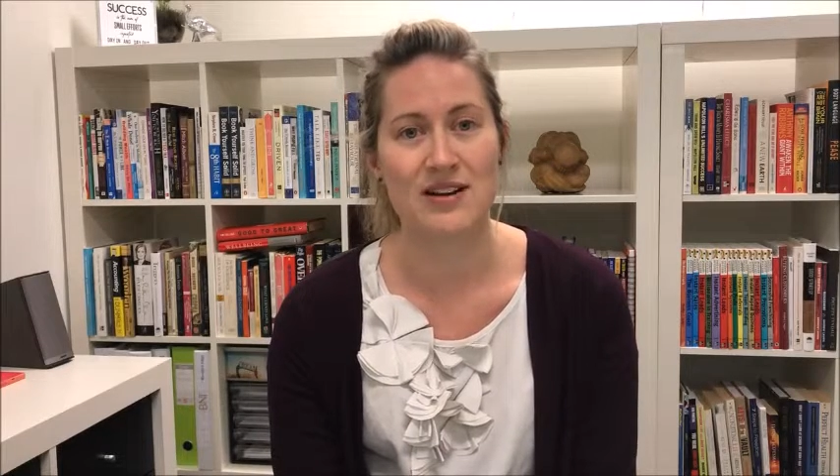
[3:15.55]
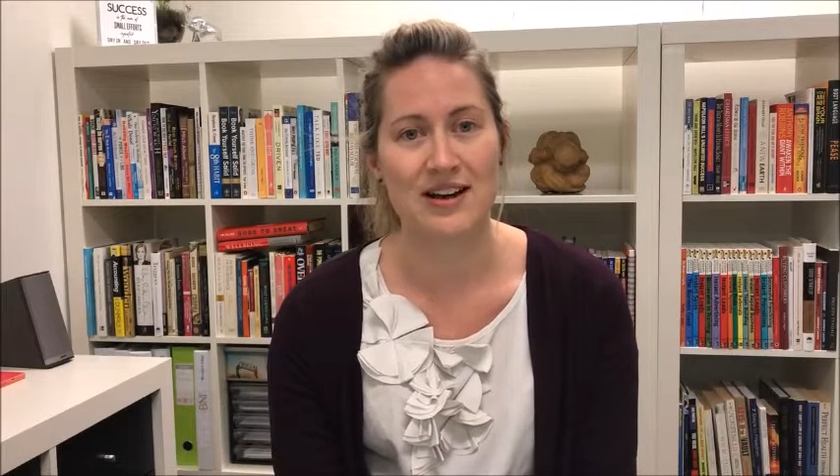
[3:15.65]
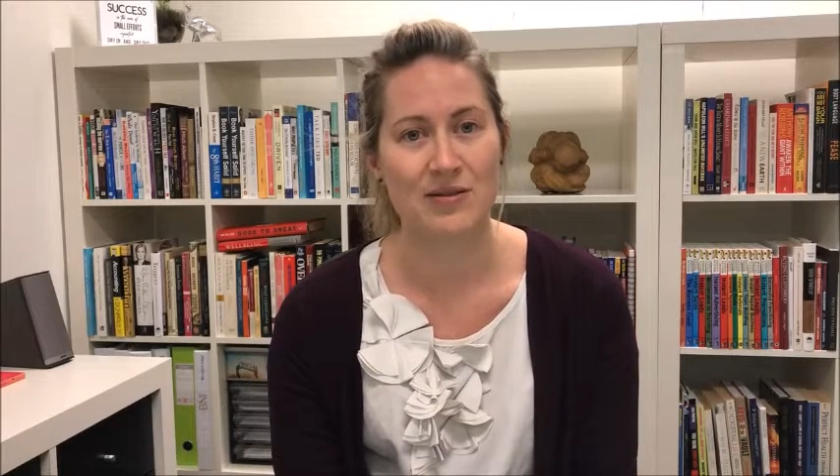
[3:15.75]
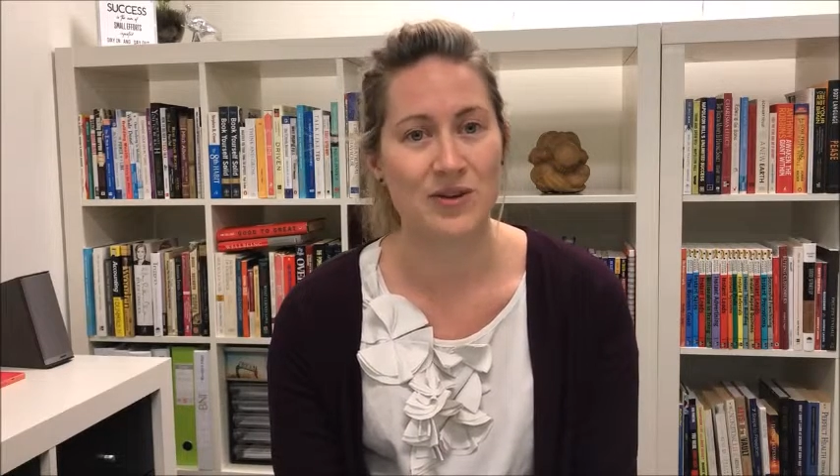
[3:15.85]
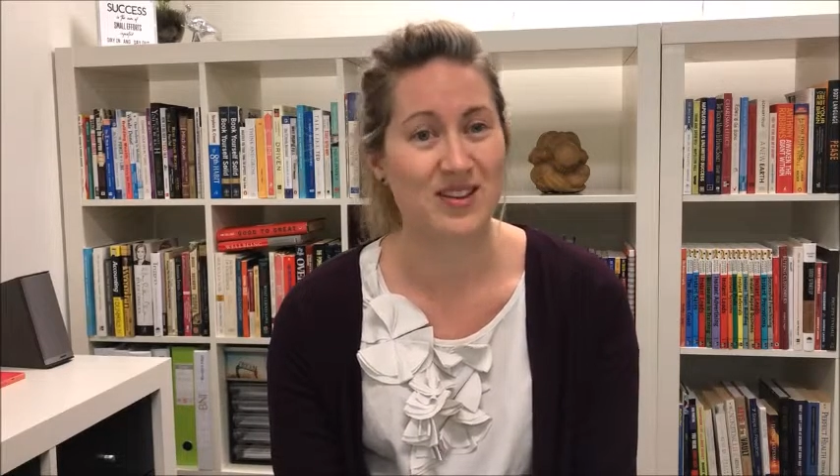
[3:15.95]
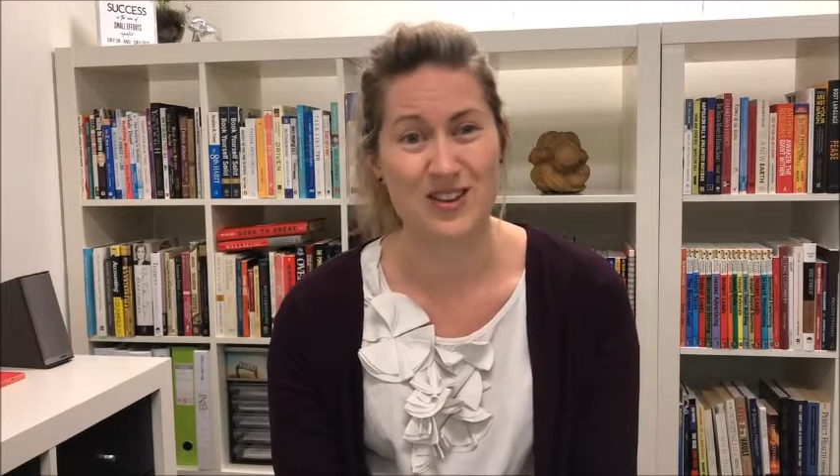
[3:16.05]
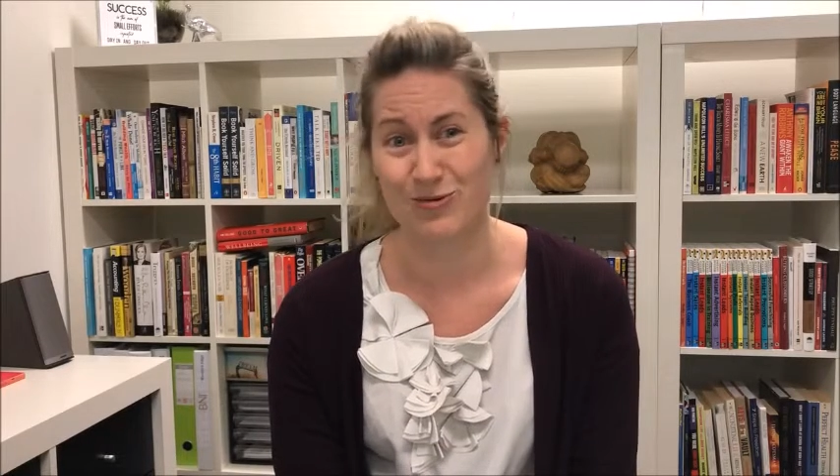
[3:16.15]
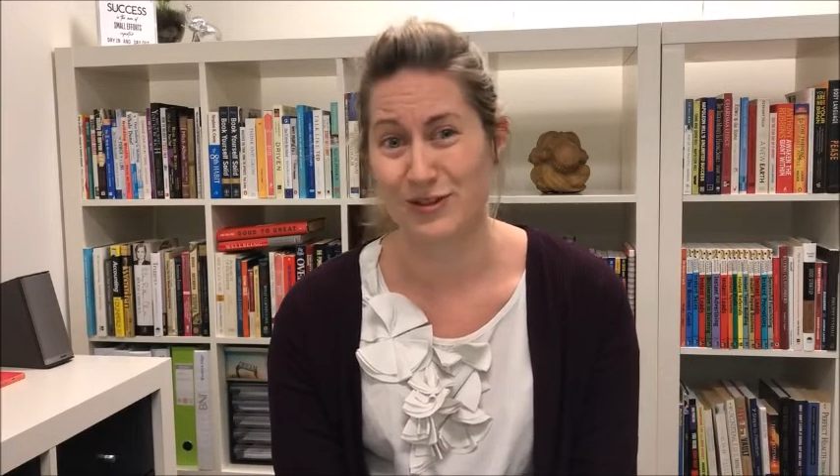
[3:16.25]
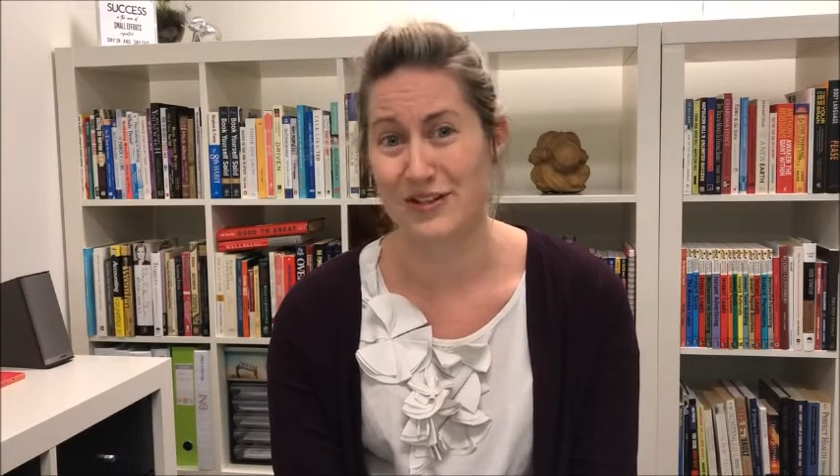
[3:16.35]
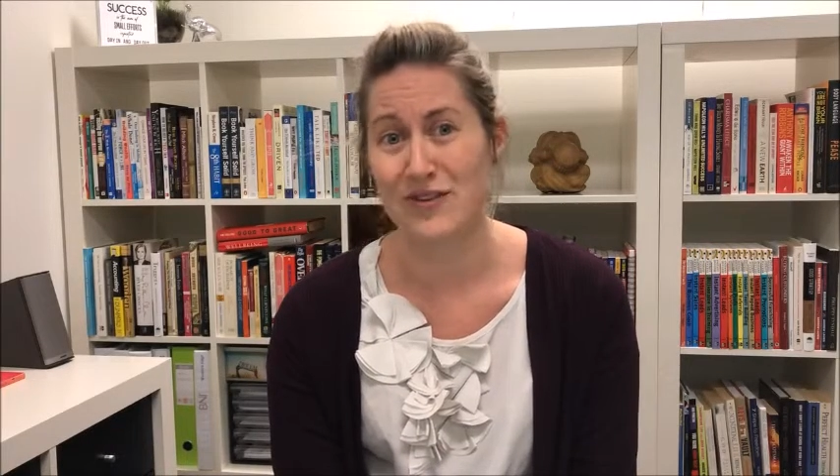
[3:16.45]
I think
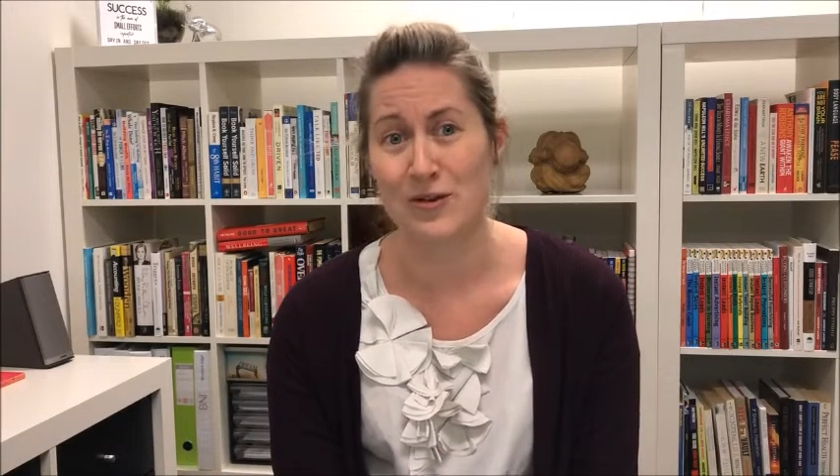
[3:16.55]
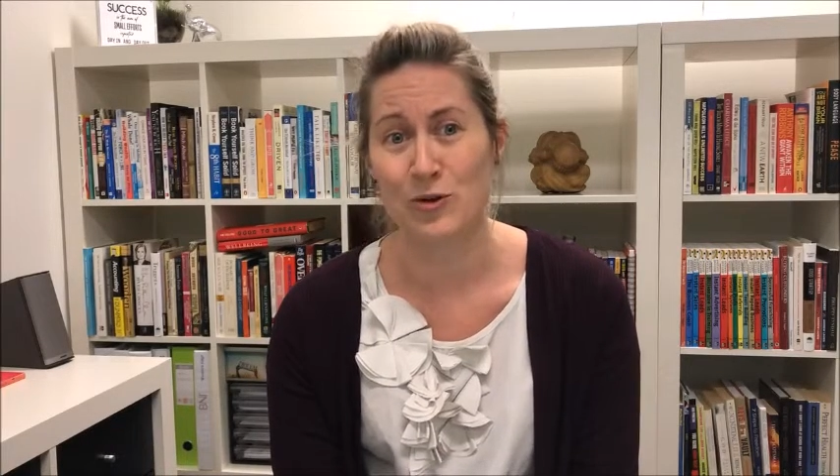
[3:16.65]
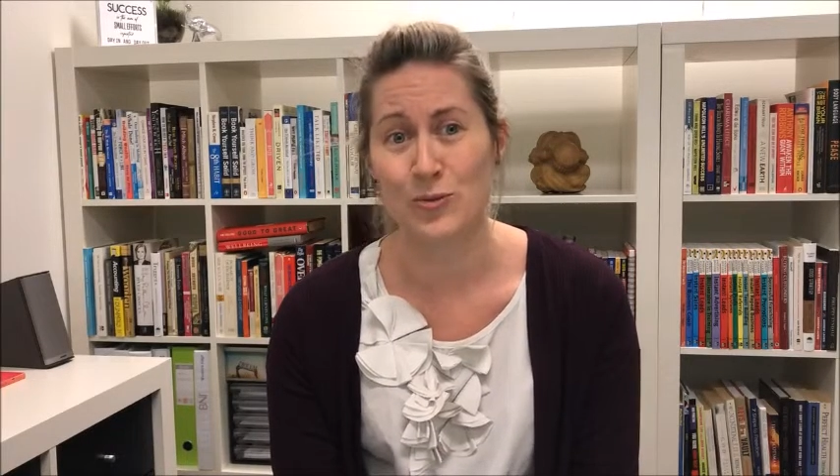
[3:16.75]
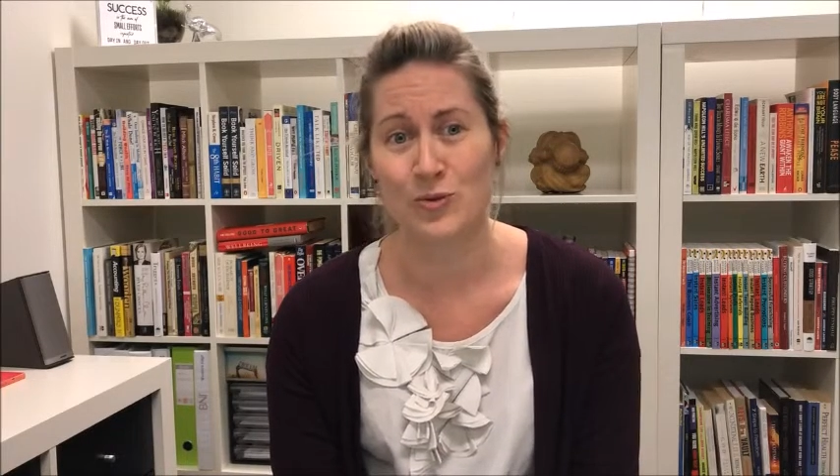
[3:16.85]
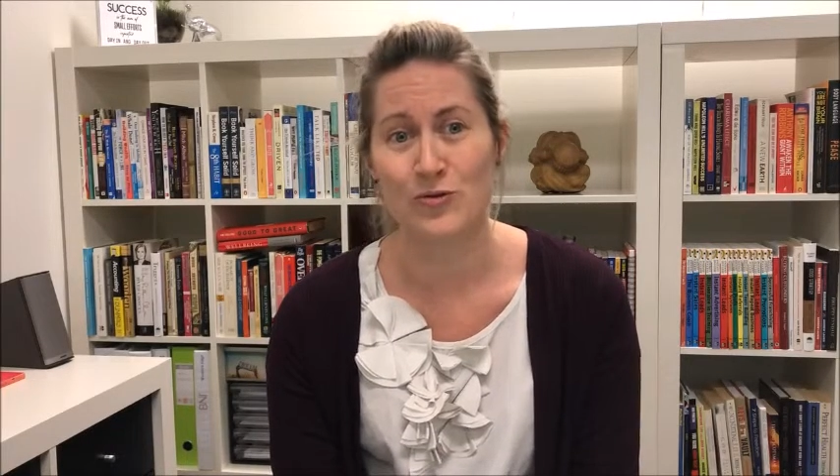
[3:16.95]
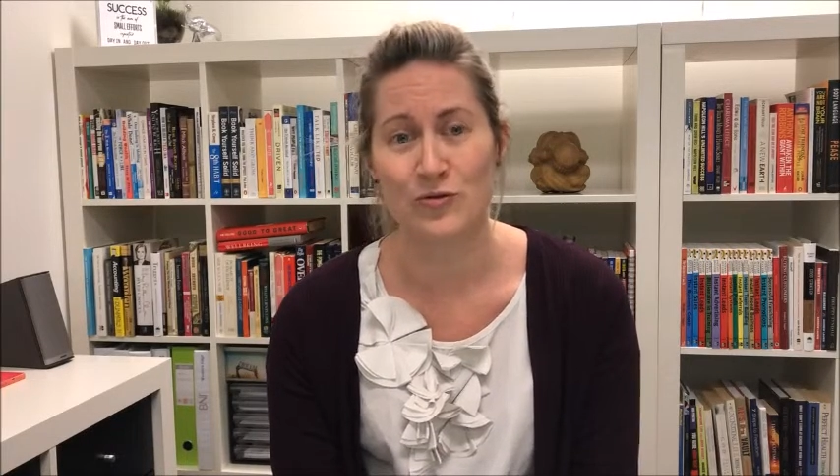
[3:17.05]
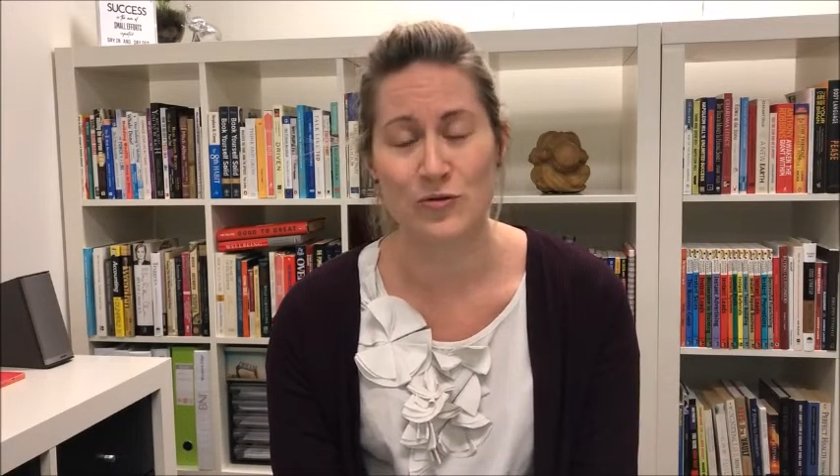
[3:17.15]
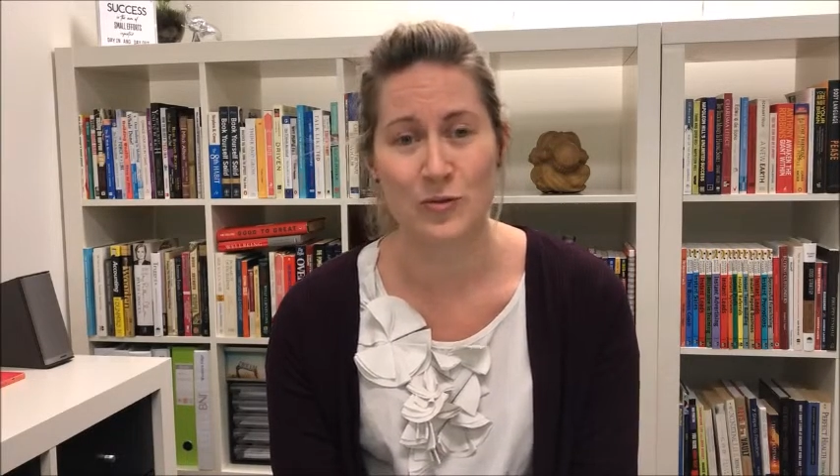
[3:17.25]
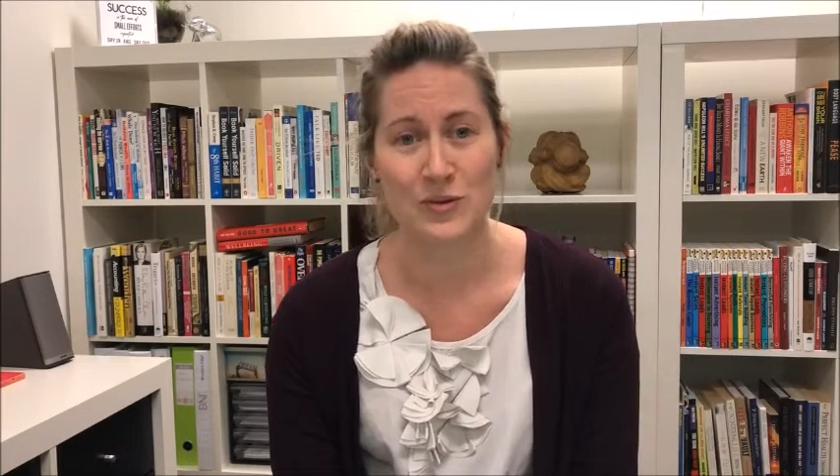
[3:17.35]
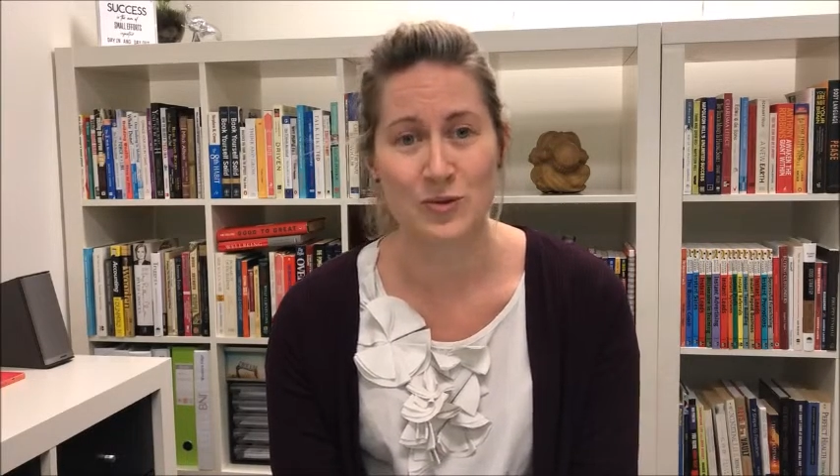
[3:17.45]
it's really valuable
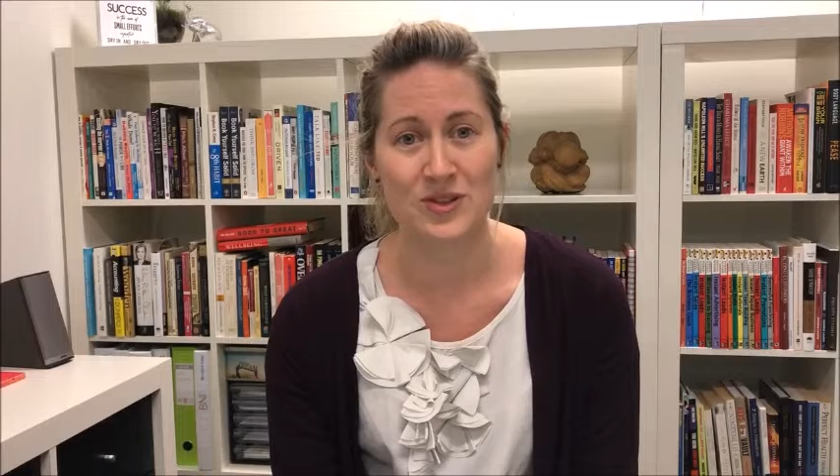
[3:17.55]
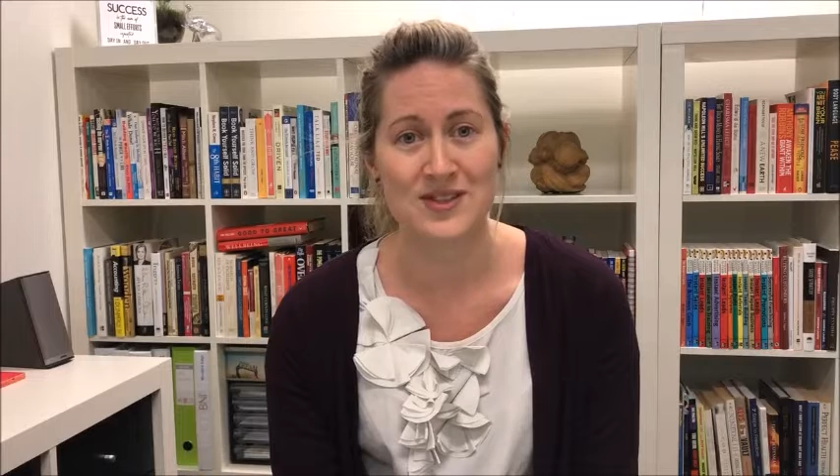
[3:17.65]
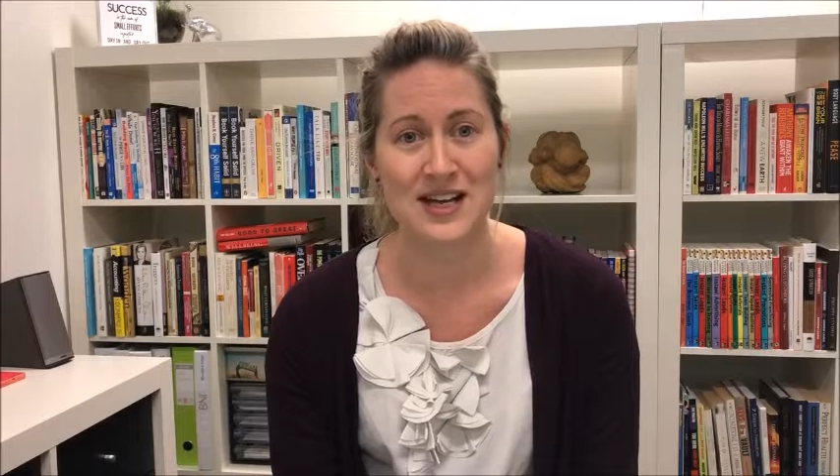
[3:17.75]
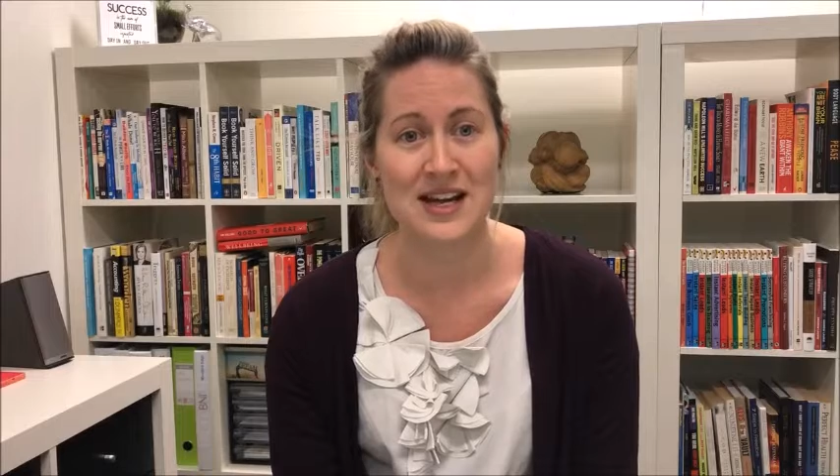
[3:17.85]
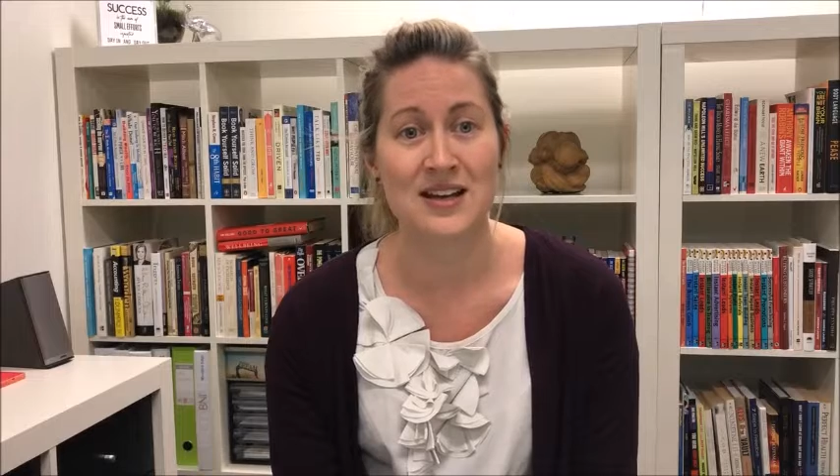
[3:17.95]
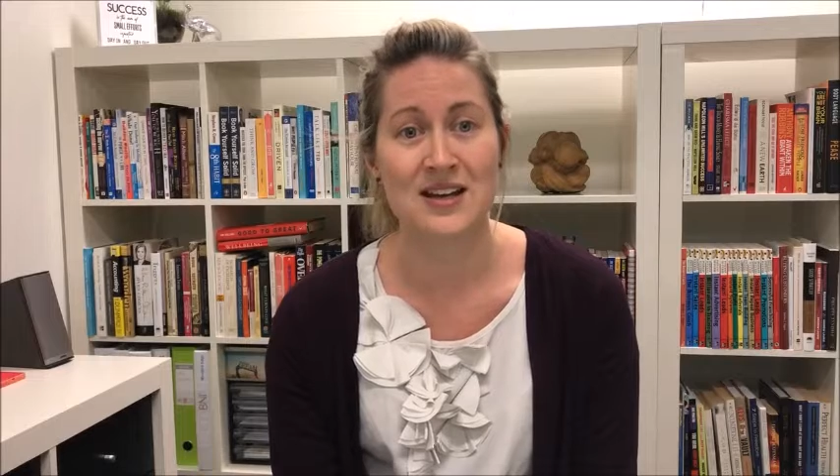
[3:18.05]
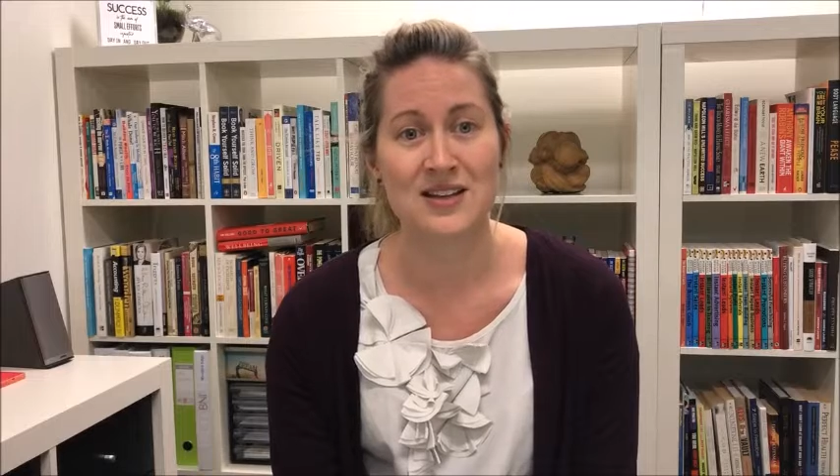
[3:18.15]
for people to see